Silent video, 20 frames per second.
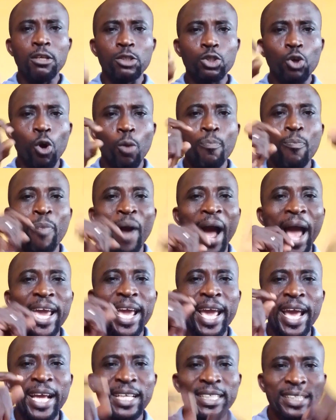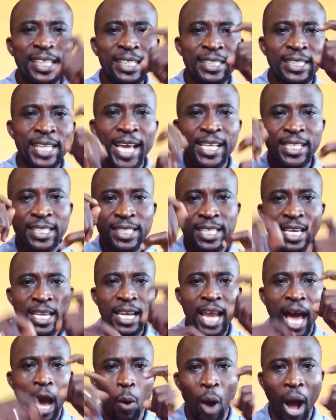So by
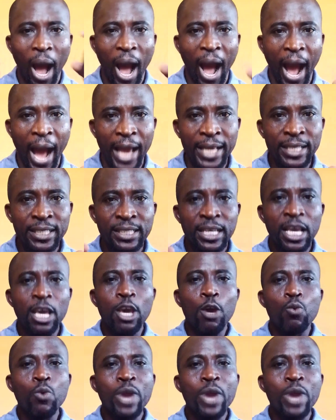exercising our eyes,